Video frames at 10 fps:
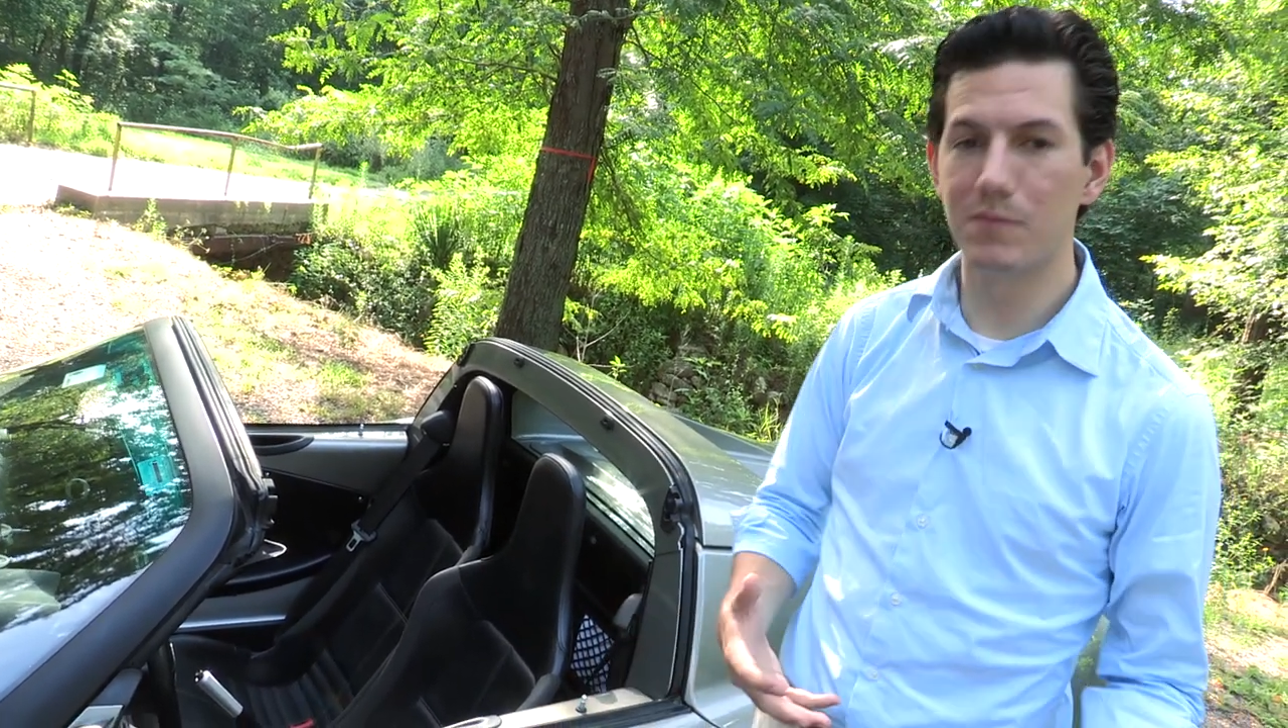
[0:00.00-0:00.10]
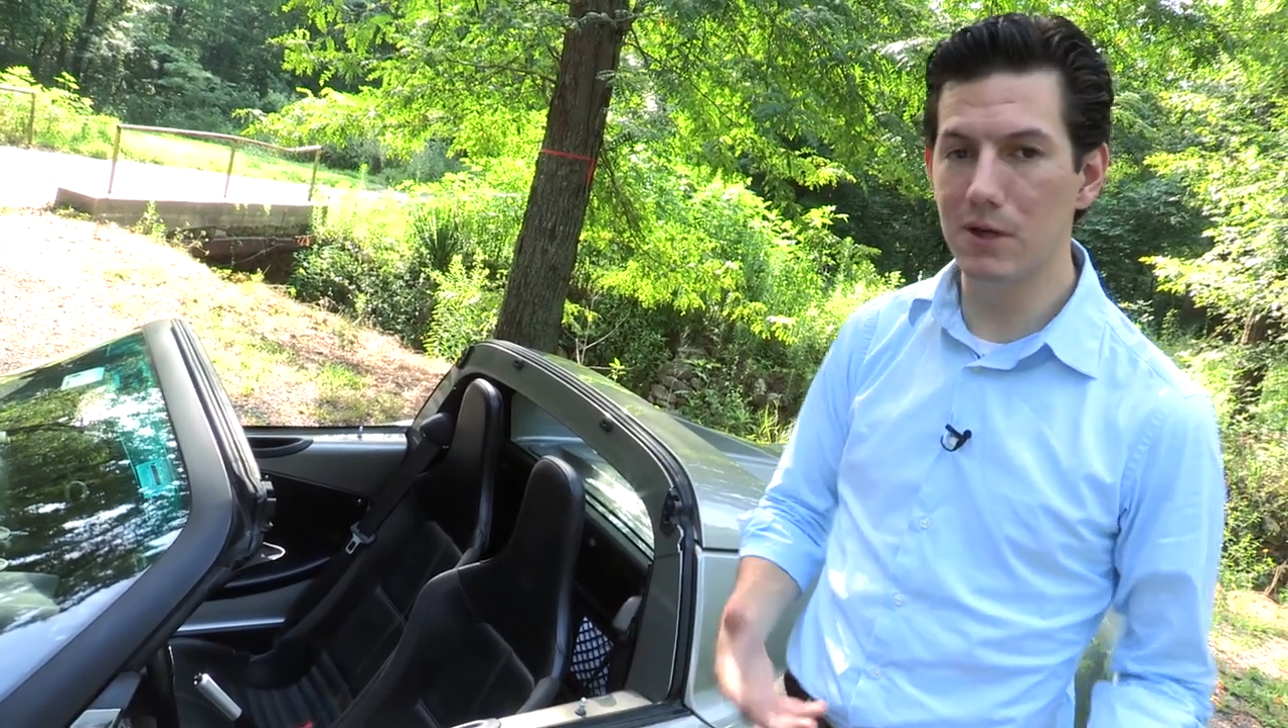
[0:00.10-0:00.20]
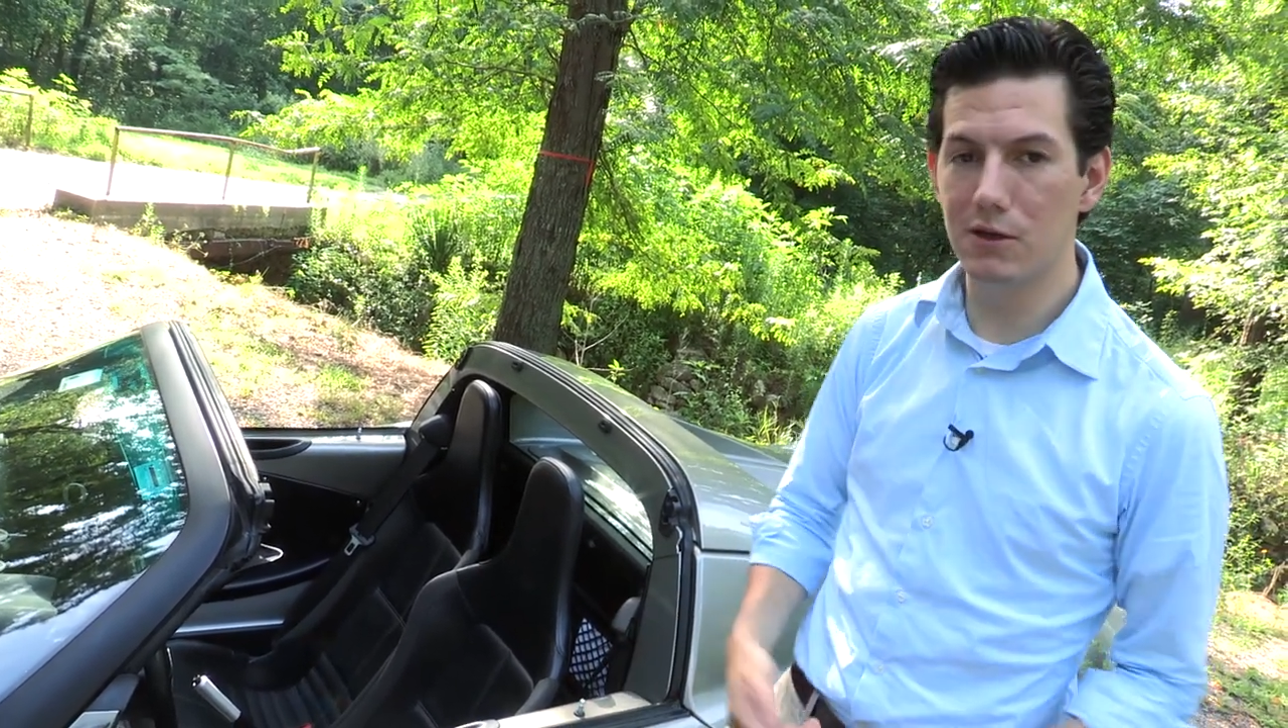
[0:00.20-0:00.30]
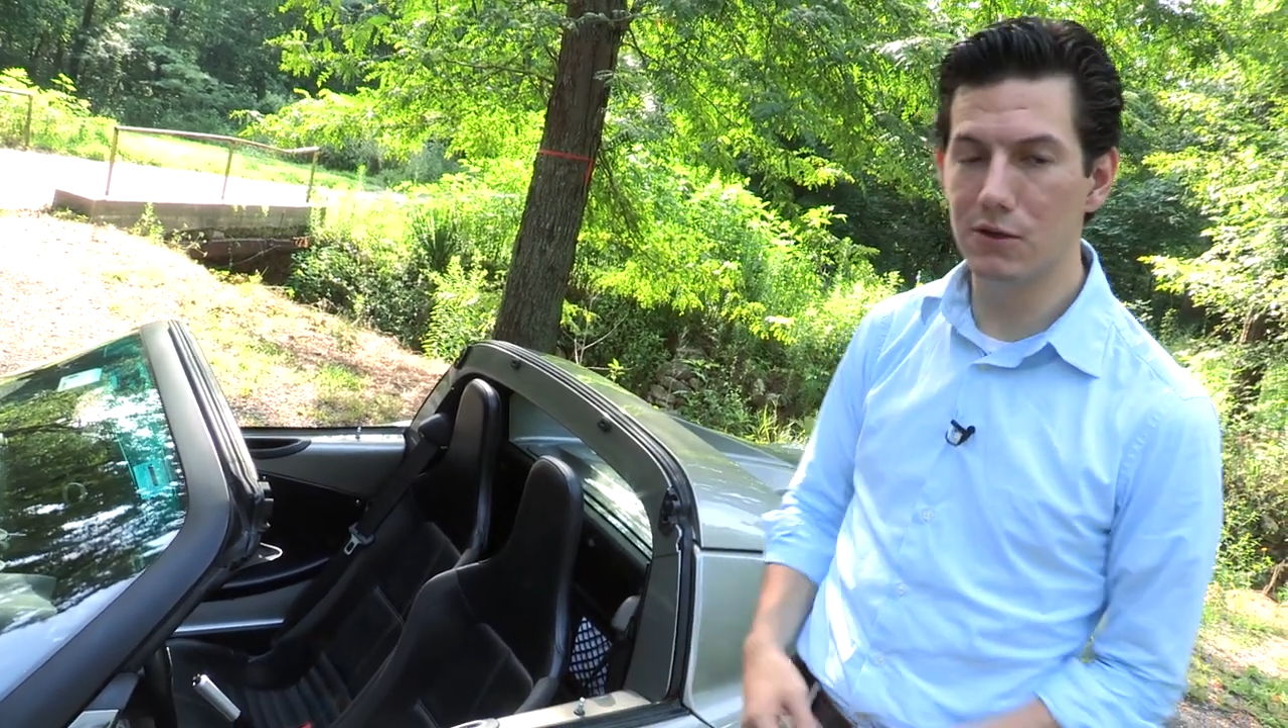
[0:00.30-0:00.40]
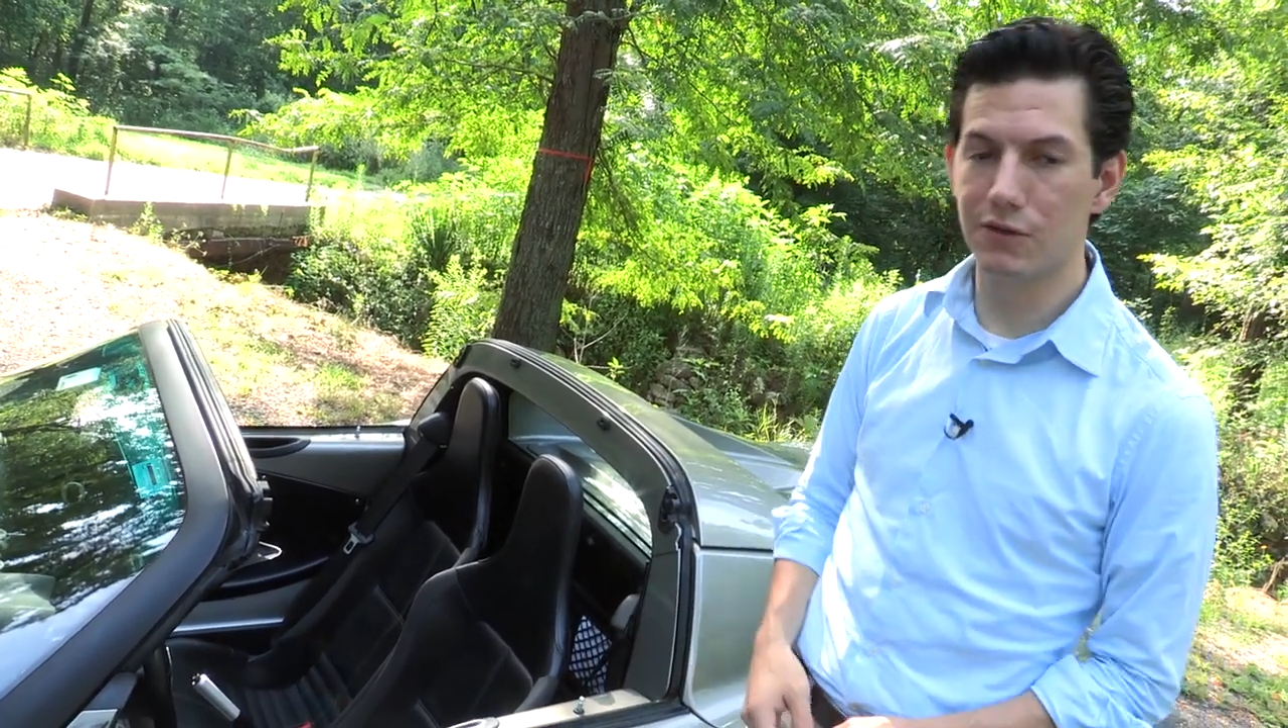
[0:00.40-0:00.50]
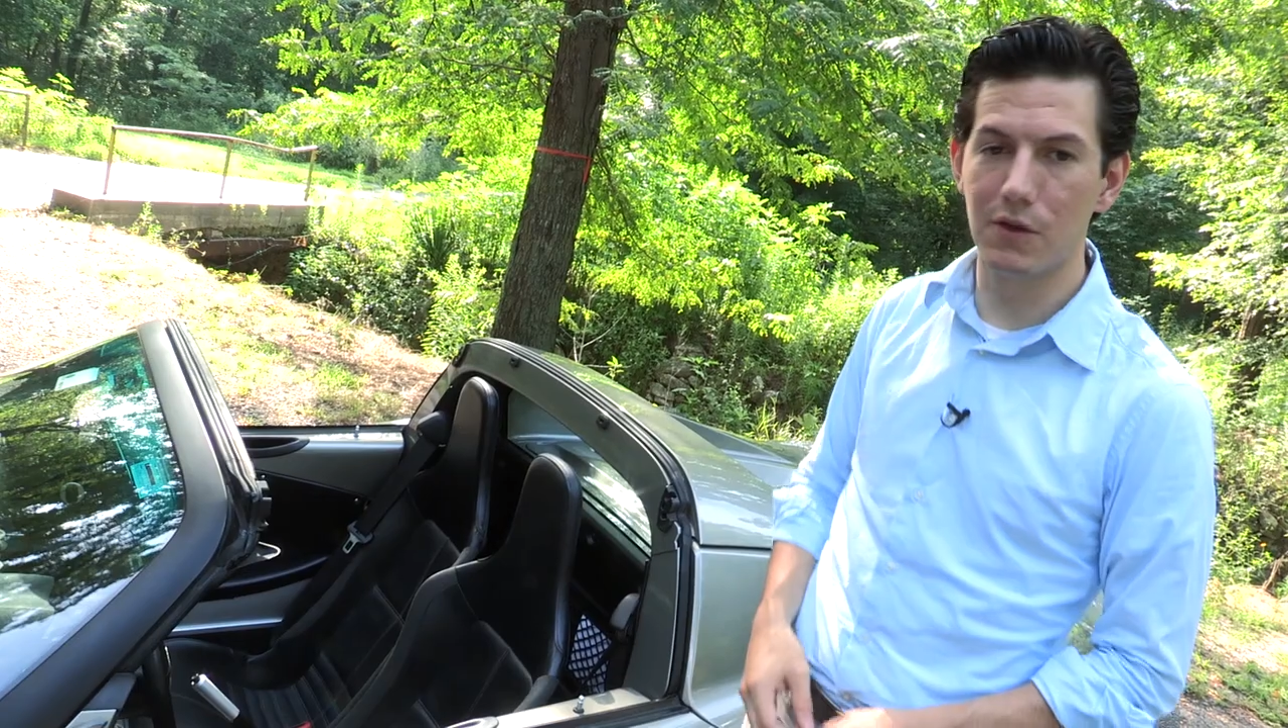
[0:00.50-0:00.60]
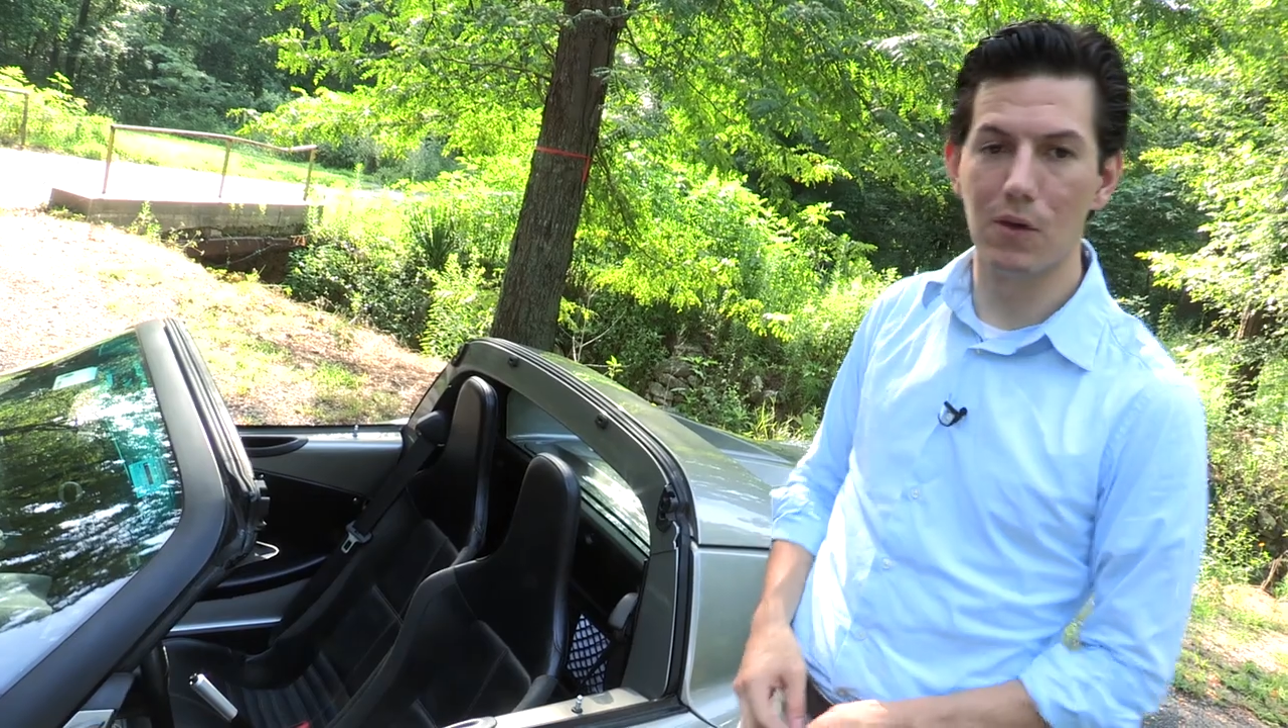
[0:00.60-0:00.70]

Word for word: be used